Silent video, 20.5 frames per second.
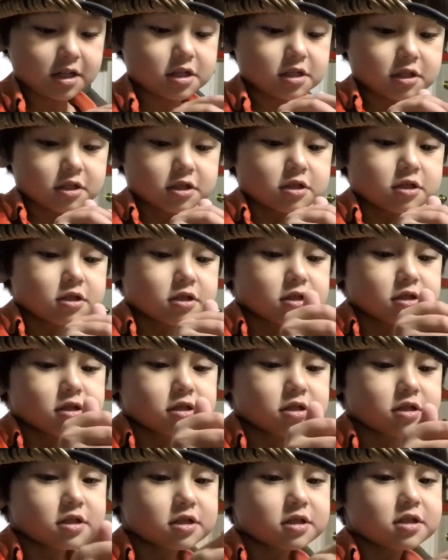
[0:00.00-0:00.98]
All
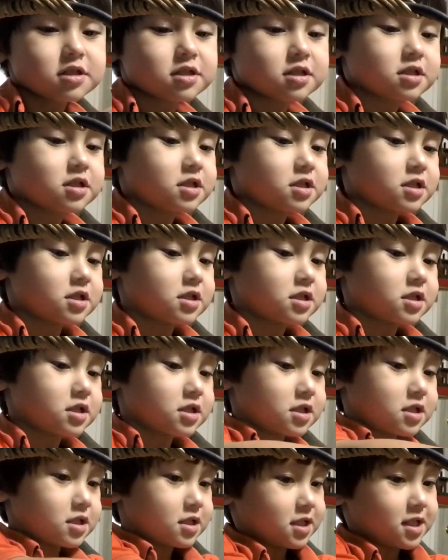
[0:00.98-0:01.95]
right.
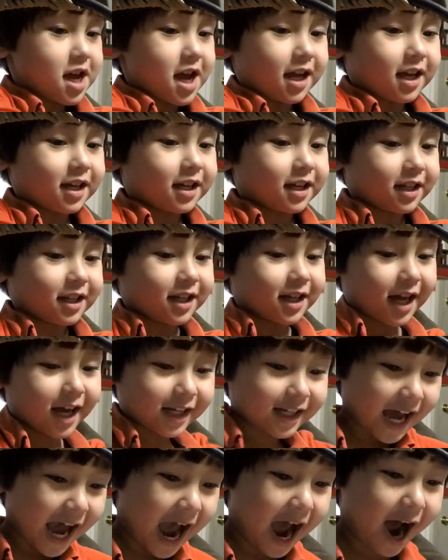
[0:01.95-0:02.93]
What is it? A
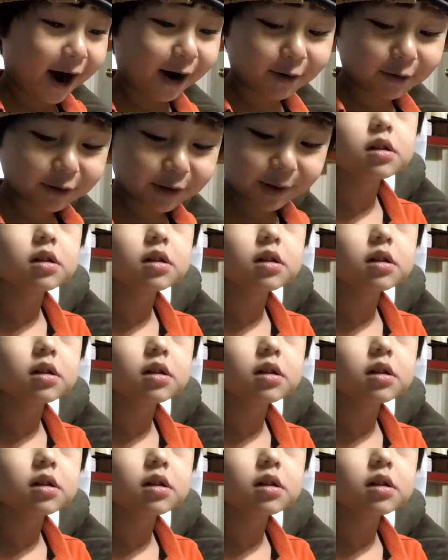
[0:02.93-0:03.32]
cow.